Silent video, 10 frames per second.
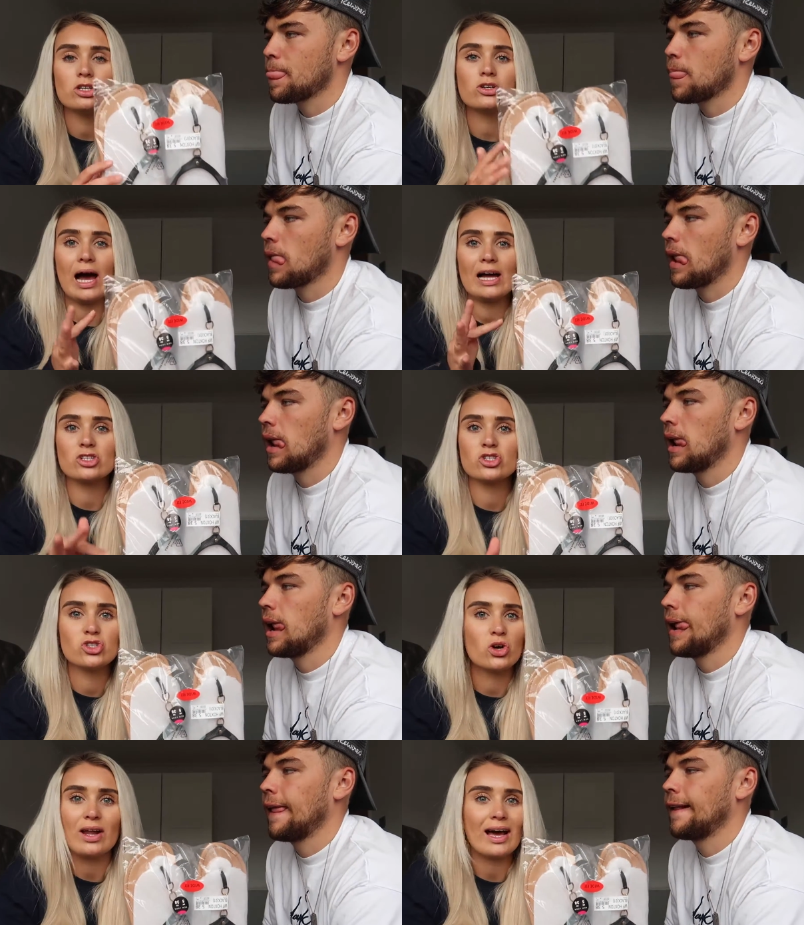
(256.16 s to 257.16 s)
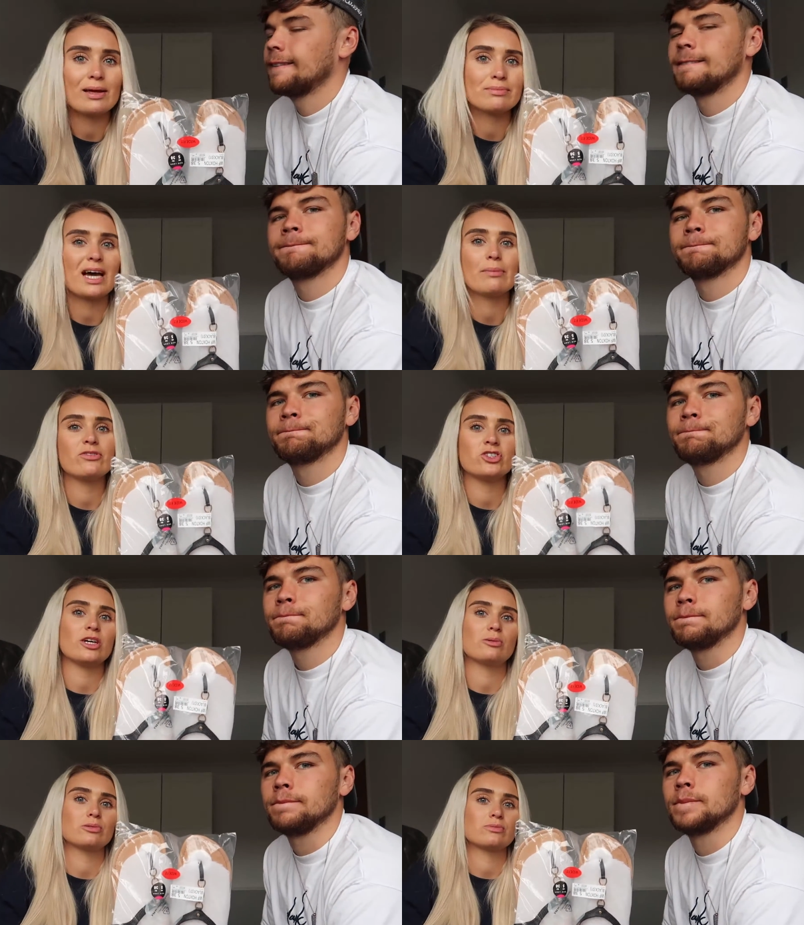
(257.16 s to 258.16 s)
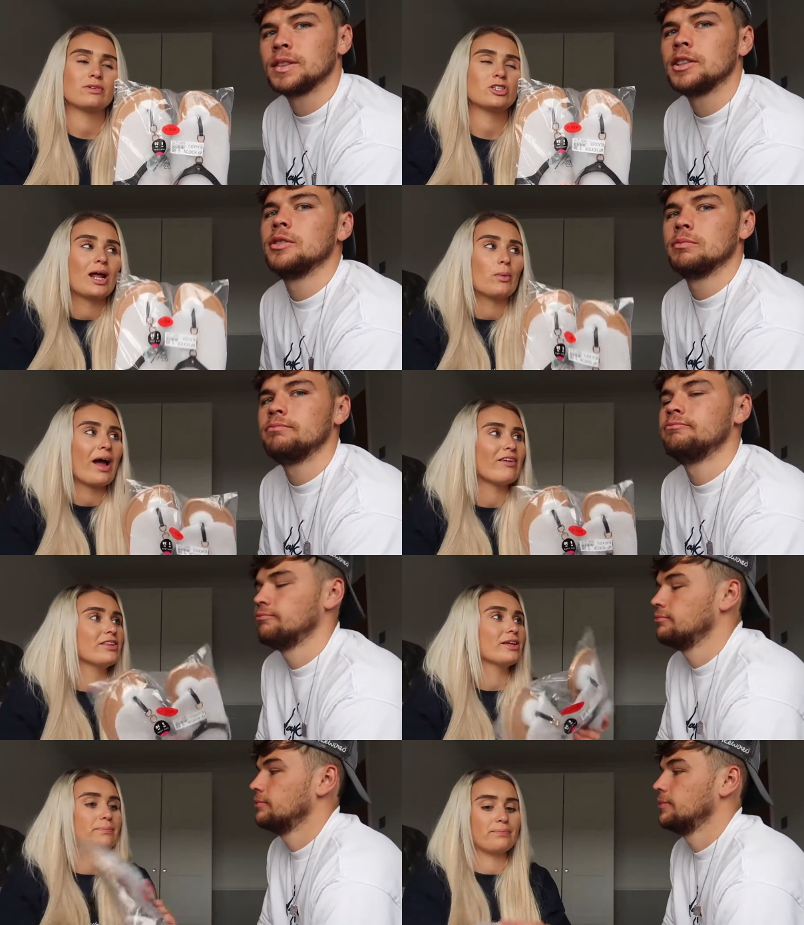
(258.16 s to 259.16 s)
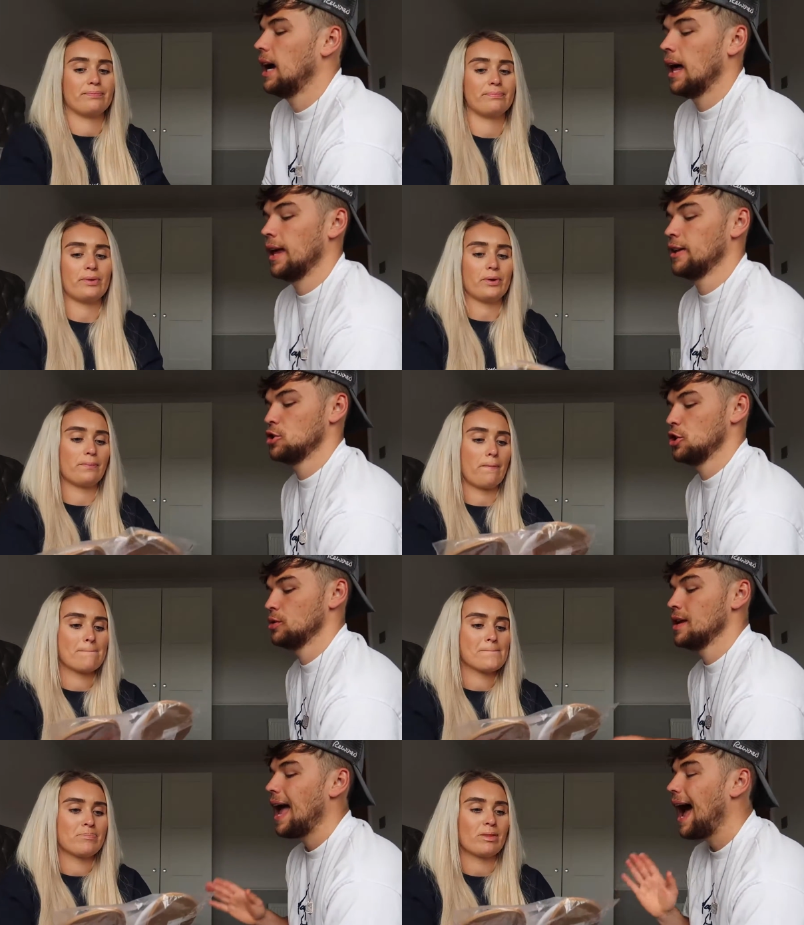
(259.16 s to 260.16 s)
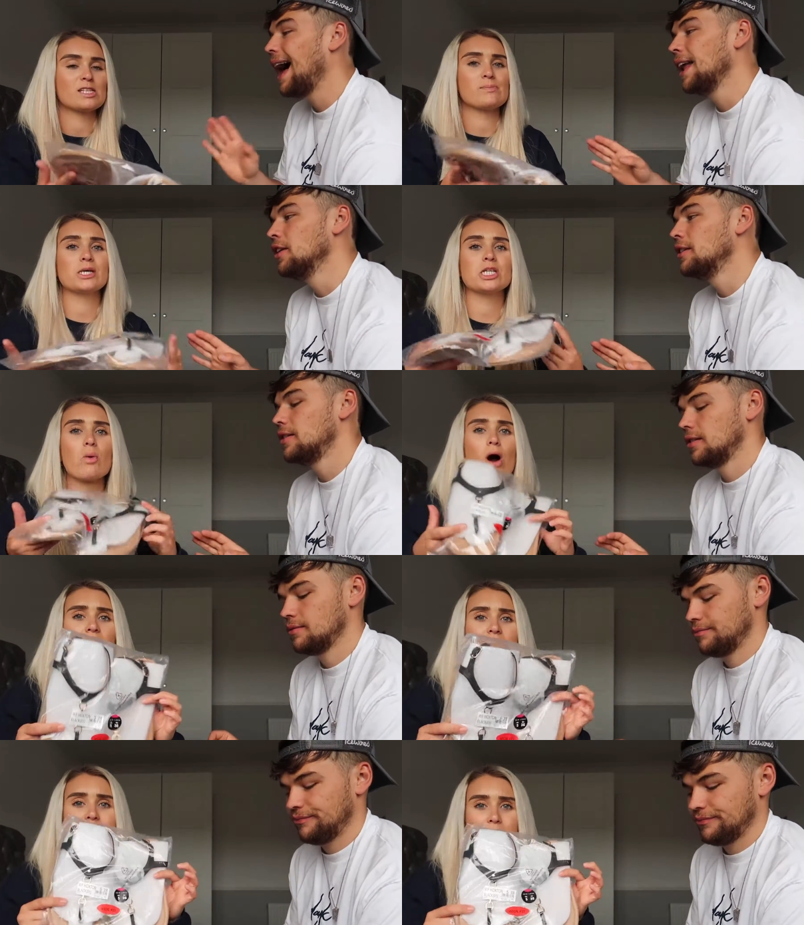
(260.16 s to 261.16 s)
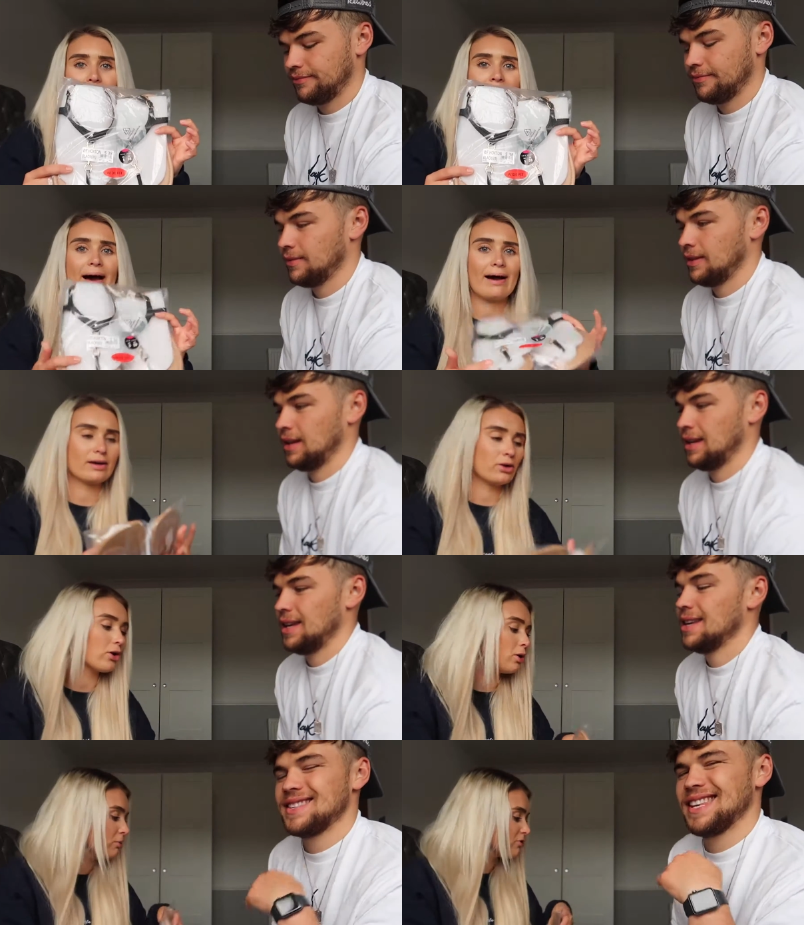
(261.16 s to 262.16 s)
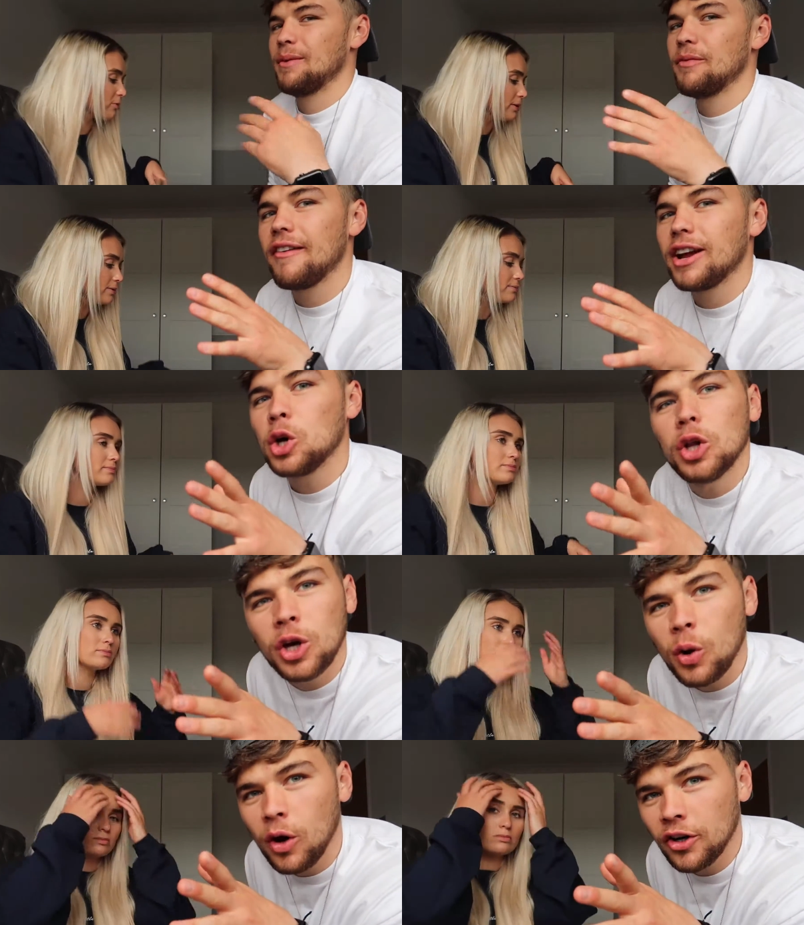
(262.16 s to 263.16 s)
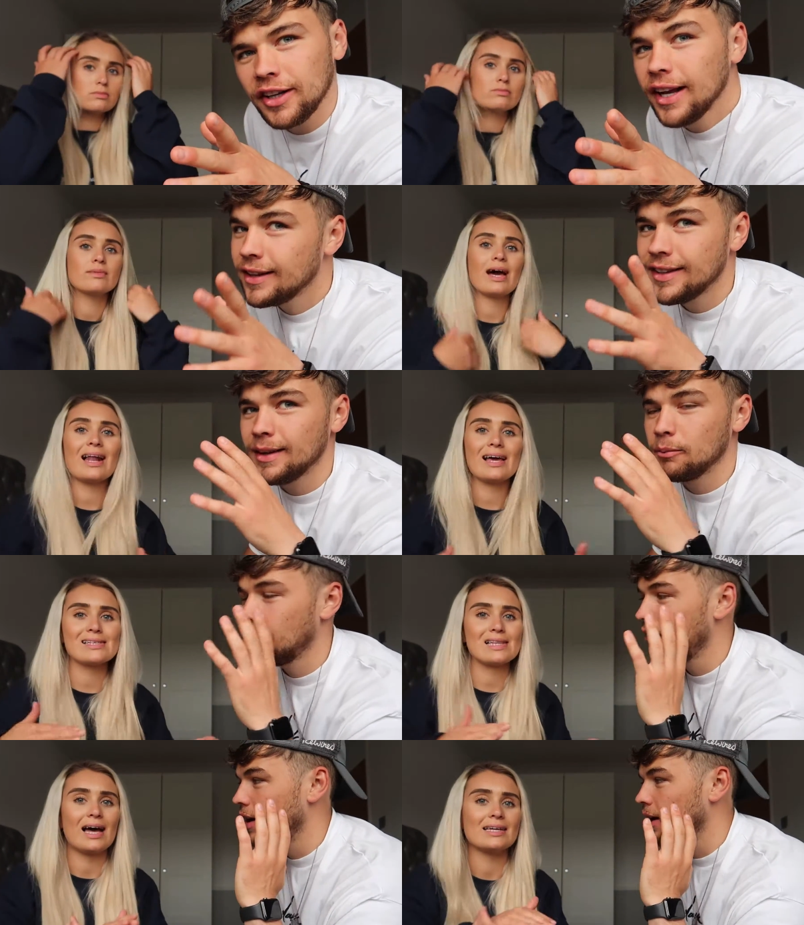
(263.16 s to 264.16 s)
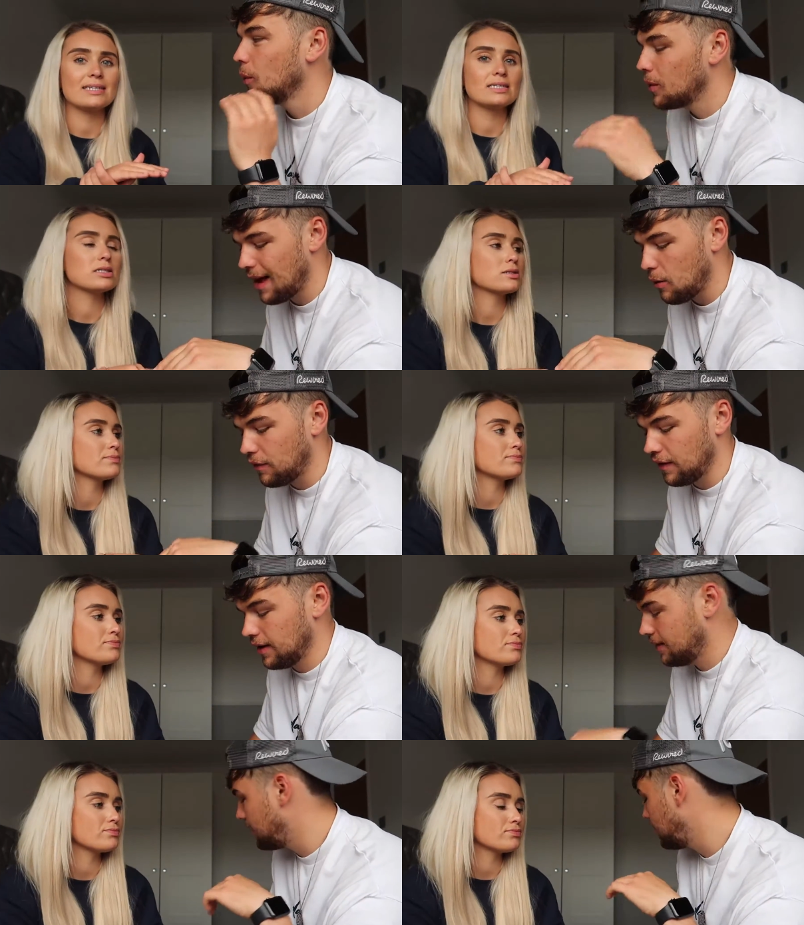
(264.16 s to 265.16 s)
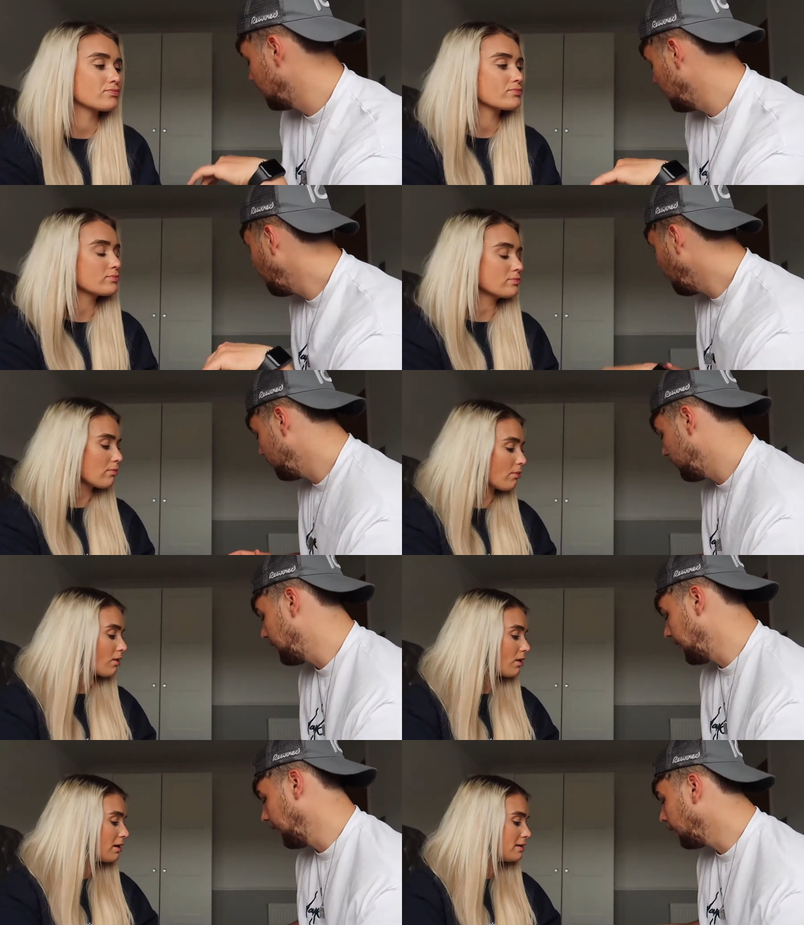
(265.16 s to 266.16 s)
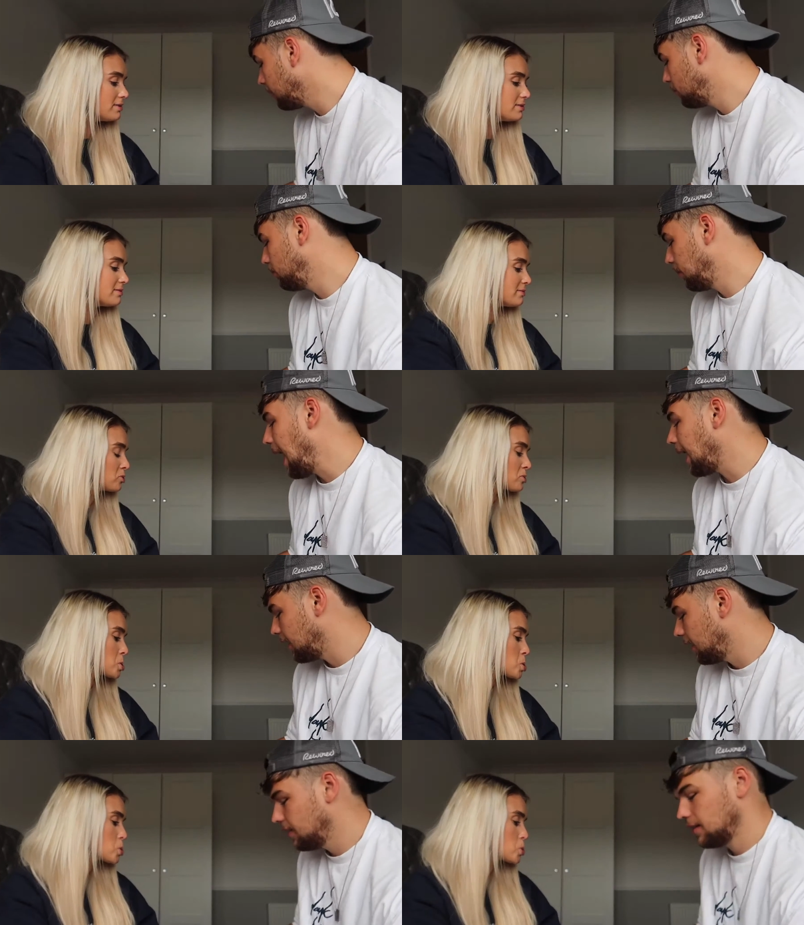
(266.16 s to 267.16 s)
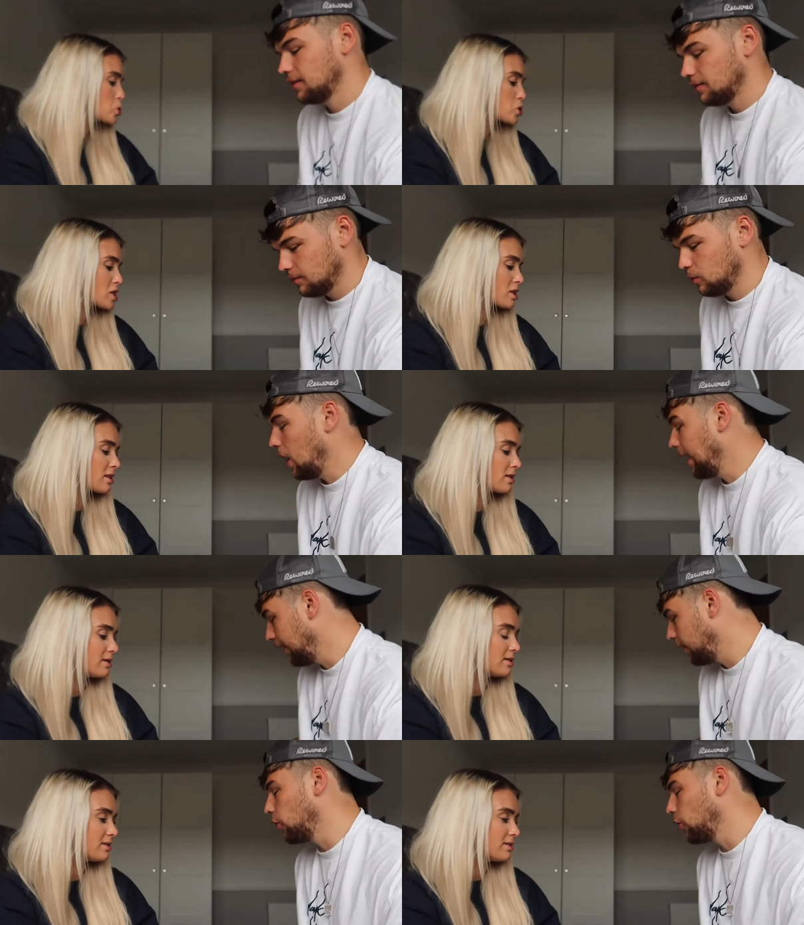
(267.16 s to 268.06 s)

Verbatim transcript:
Speaker 1: to look at. I just don't like them type of shoes. I don't like wearing them. I like the shoes. And especially walking around the park, not comfortable.
Speaker 2: See, I'm very colour coordinated. I like very, sliders. With outfits thing. Black, white,